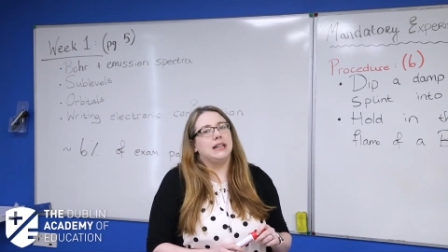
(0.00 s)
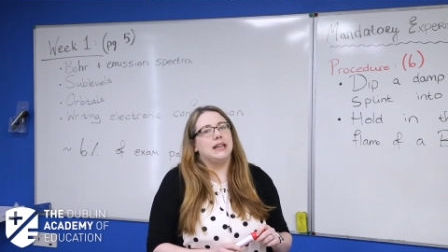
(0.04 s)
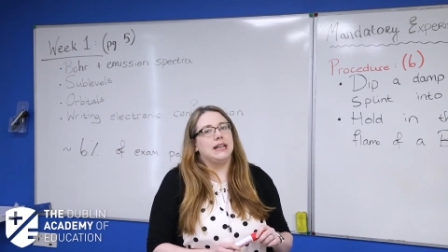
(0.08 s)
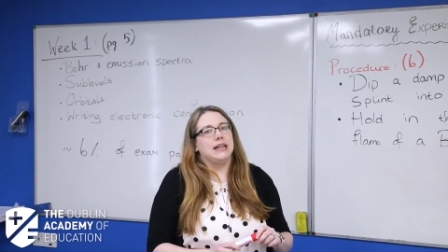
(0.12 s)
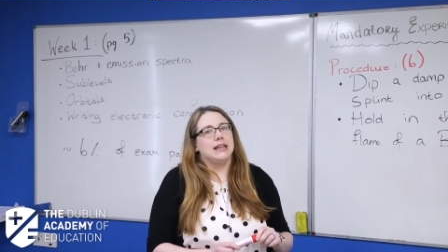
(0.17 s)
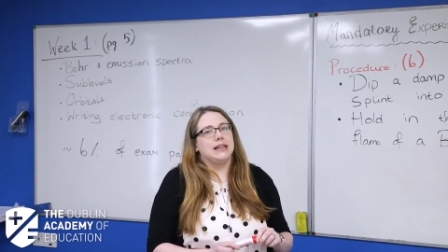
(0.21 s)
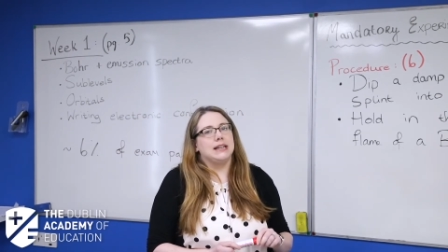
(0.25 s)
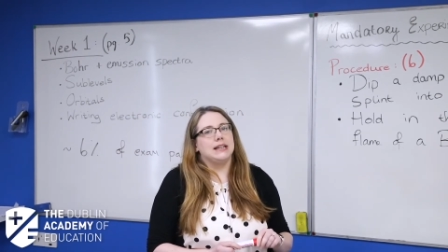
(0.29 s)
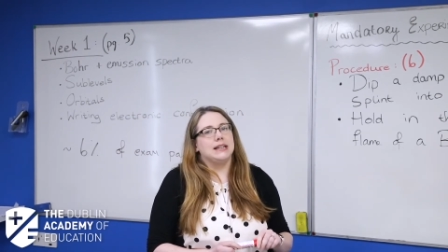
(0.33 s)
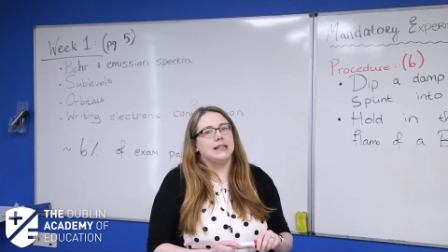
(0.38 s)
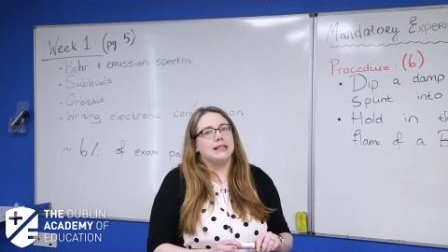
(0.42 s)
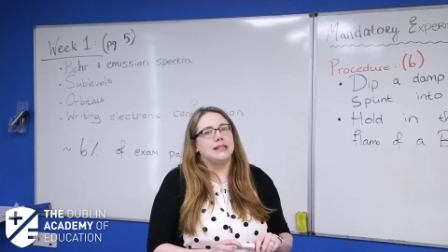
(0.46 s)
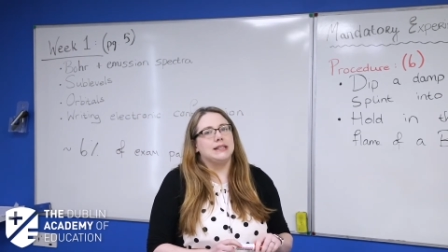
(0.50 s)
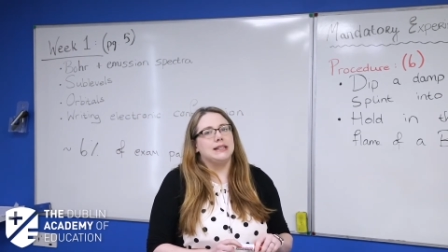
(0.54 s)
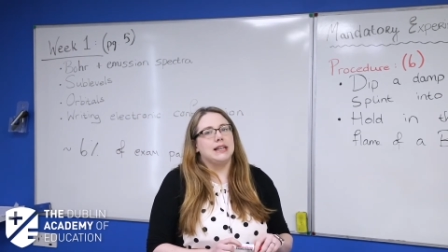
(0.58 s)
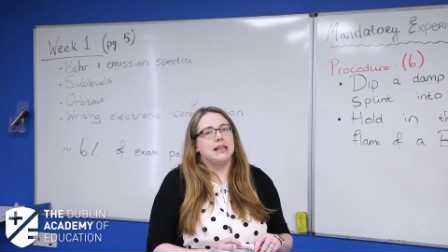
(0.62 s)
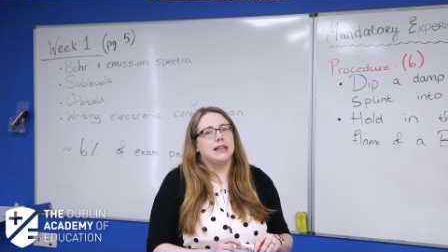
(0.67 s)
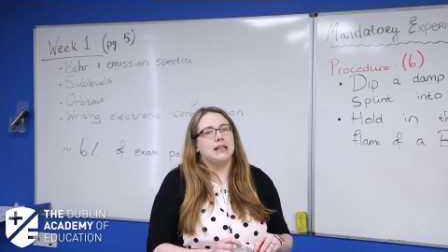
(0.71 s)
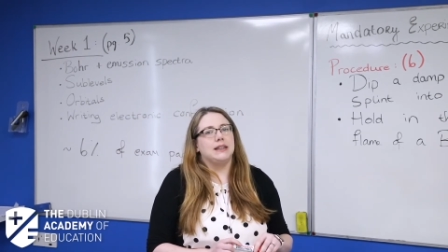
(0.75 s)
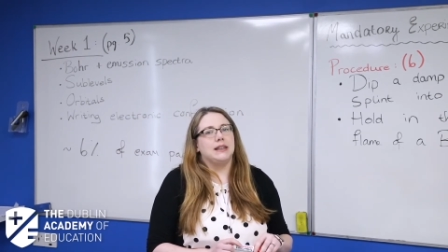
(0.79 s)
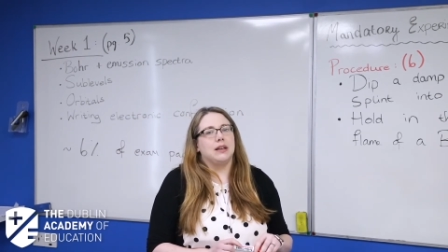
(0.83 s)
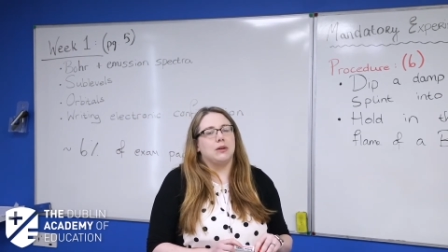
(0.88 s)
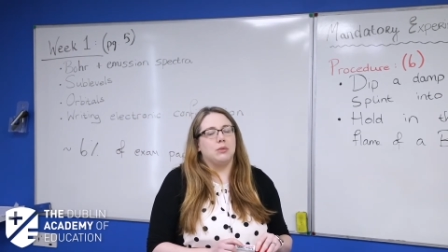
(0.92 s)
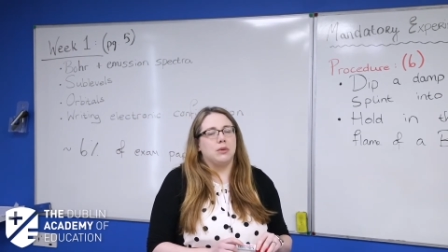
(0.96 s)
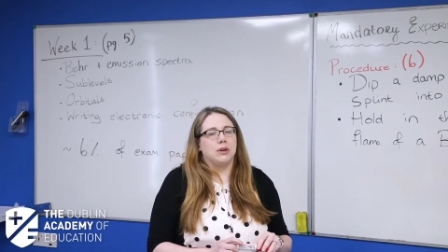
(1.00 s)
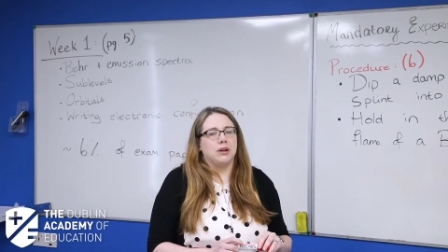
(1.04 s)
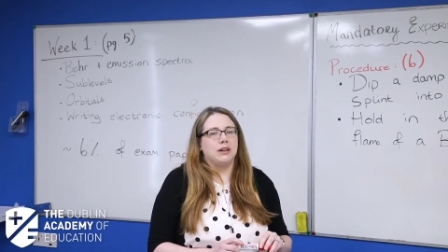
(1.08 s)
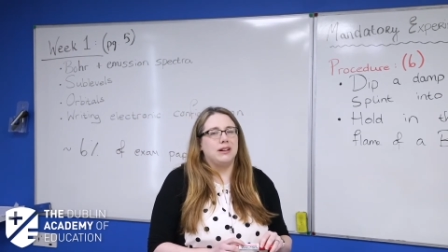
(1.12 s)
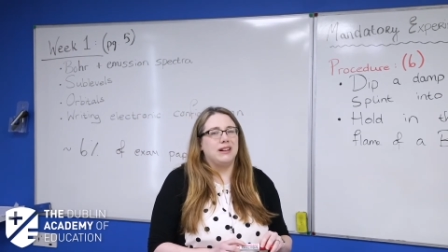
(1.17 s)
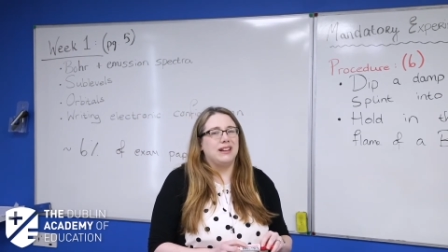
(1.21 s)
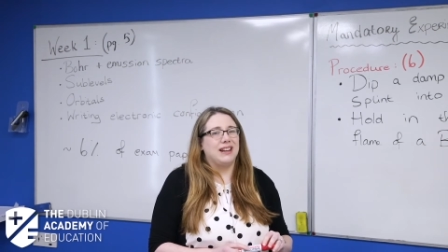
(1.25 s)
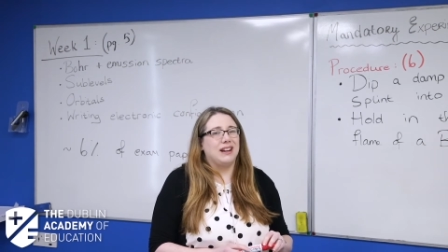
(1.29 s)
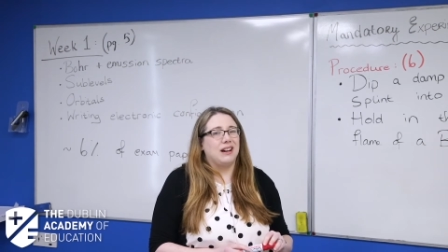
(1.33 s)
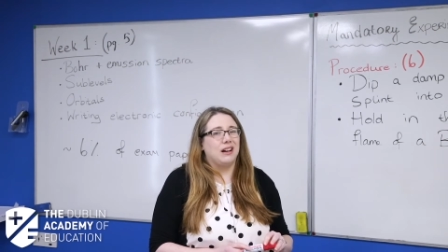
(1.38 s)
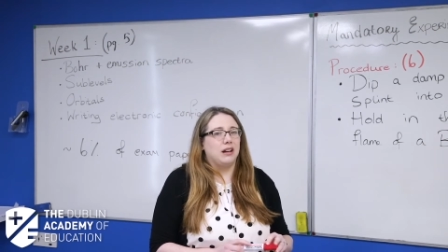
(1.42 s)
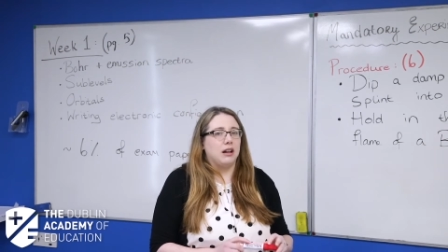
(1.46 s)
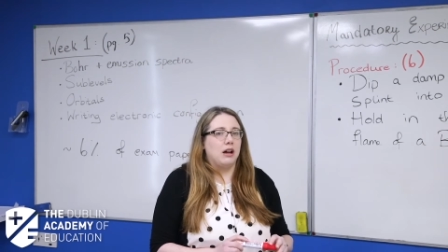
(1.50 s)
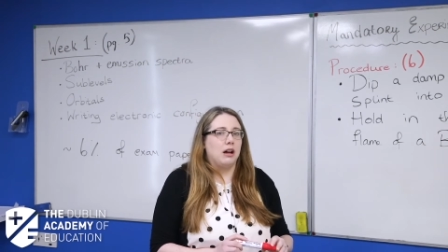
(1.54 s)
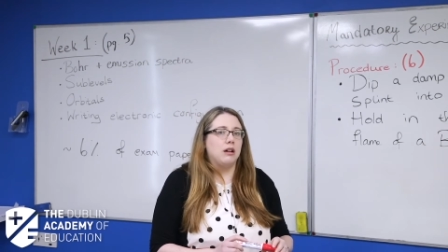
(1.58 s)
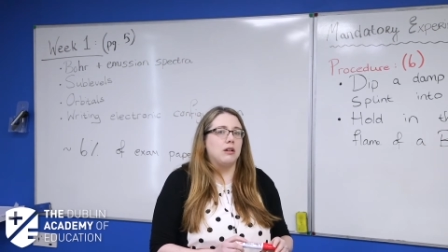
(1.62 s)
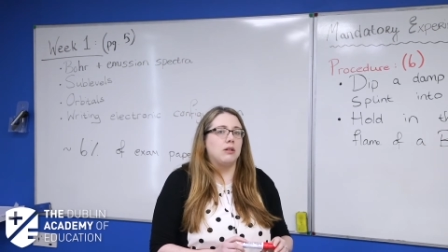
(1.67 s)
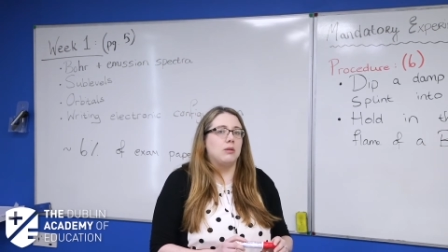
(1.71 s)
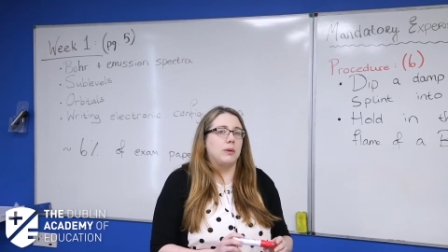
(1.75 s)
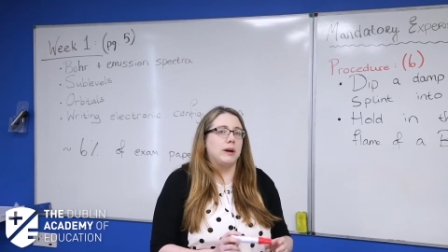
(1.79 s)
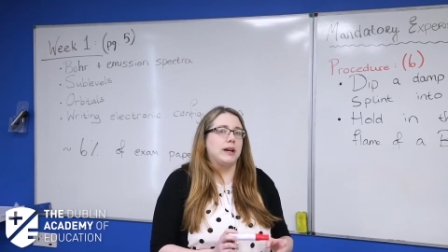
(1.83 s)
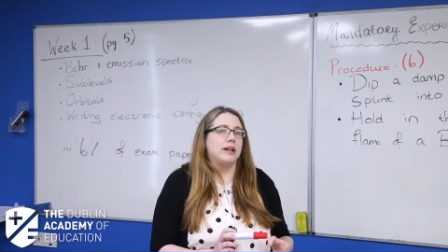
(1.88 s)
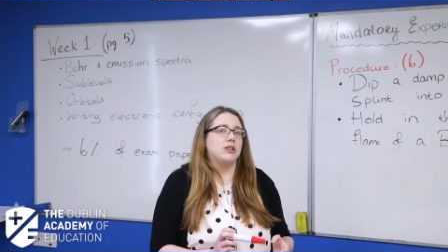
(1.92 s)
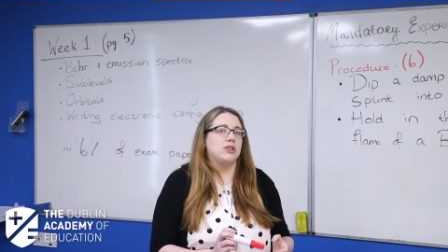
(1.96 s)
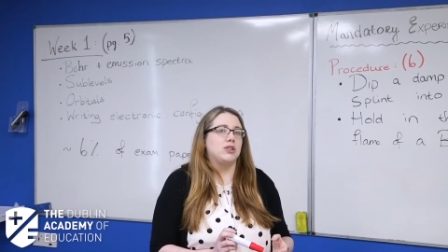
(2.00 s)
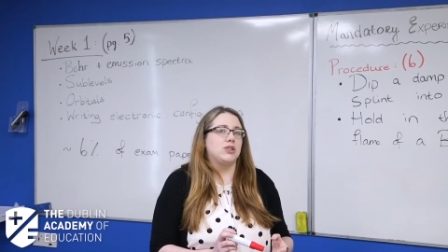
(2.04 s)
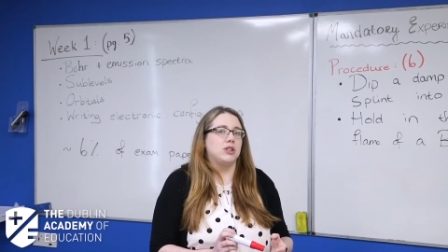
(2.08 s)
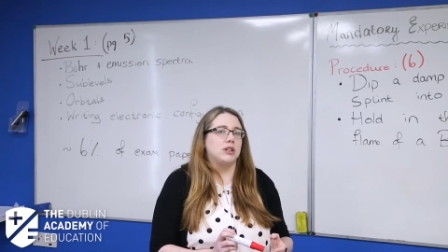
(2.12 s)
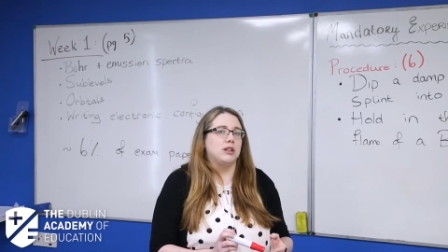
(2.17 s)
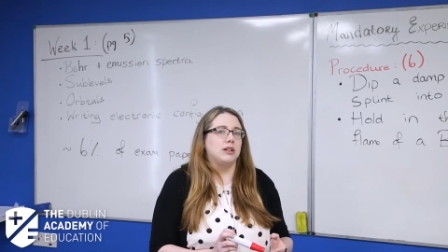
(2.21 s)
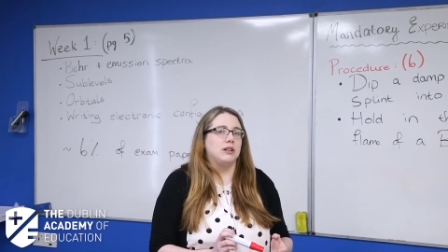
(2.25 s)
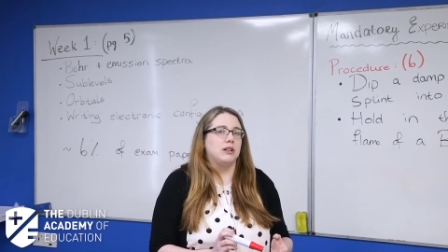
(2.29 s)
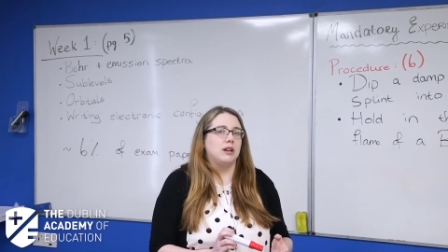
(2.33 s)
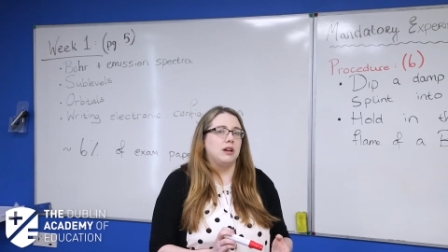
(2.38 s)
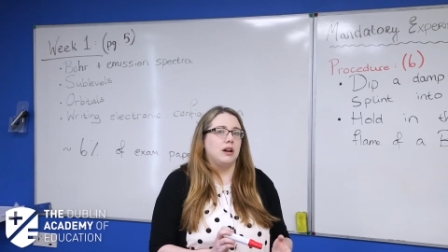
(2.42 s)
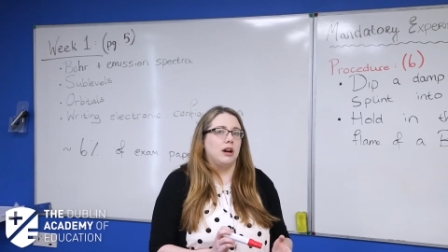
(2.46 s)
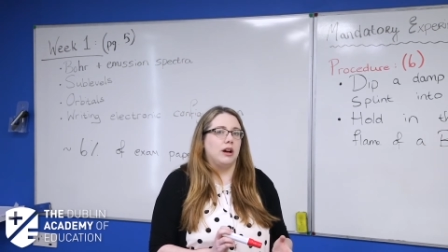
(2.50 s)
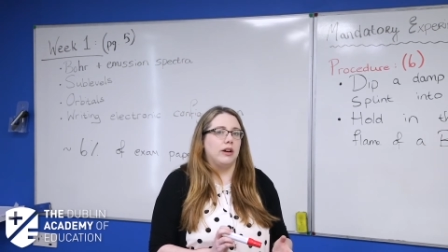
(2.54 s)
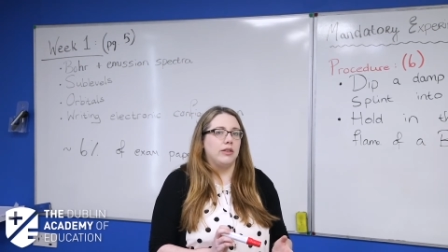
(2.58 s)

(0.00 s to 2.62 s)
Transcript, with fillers: is that we're going to get a long question